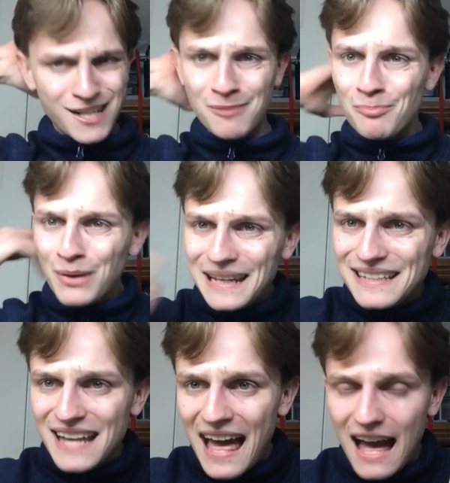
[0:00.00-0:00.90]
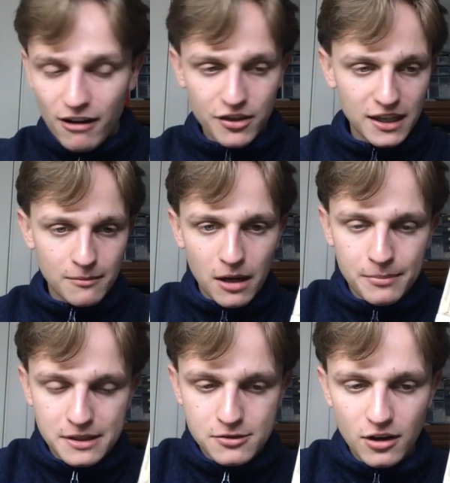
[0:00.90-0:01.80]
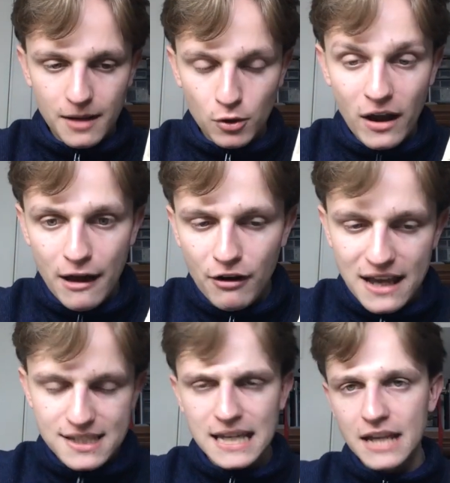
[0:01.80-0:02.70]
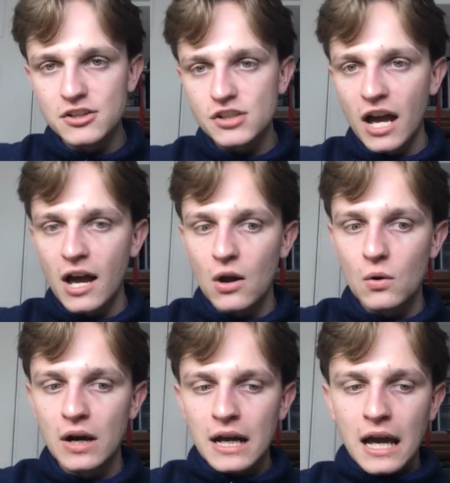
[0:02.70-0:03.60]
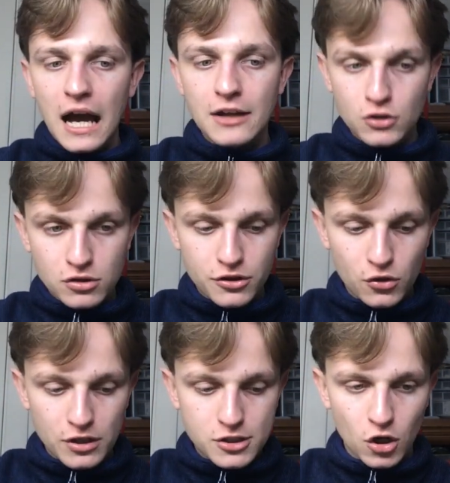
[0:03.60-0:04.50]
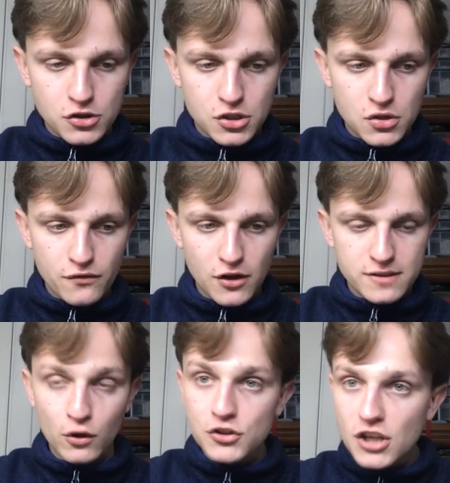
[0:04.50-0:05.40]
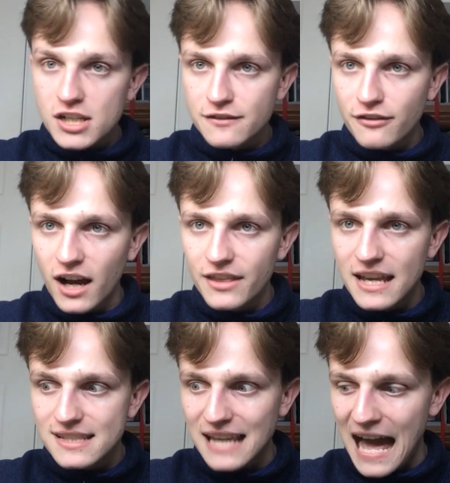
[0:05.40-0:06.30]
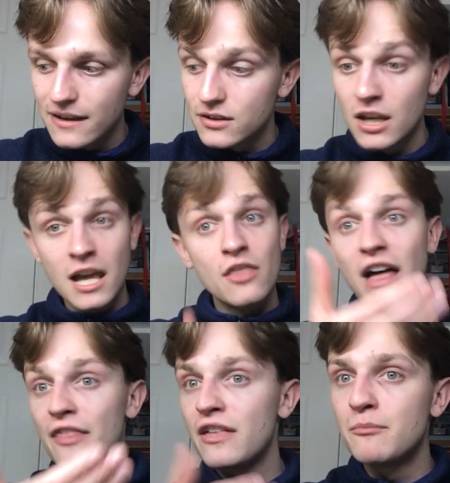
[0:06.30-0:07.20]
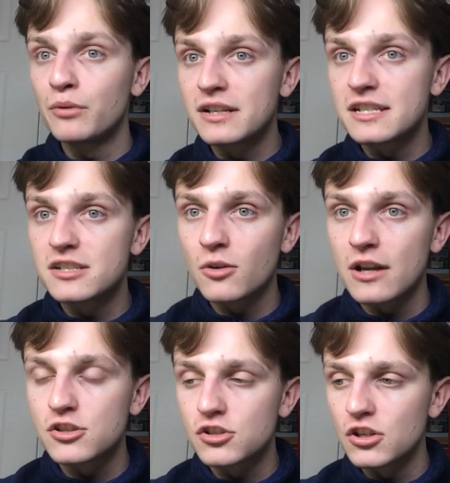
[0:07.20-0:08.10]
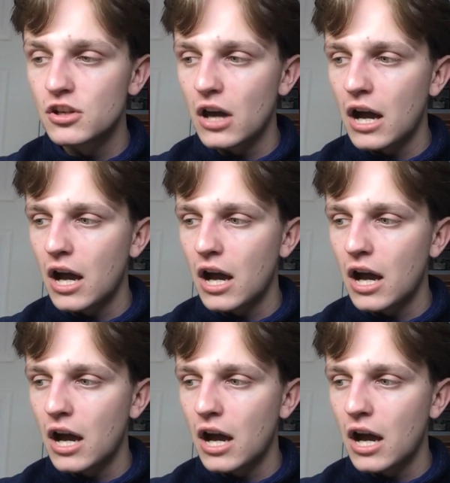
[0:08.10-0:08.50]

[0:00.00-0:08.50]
complete heir, I think it might be described, or heiress. And so Dr. Thorne has got to, first of all, certify this, and that then brings into question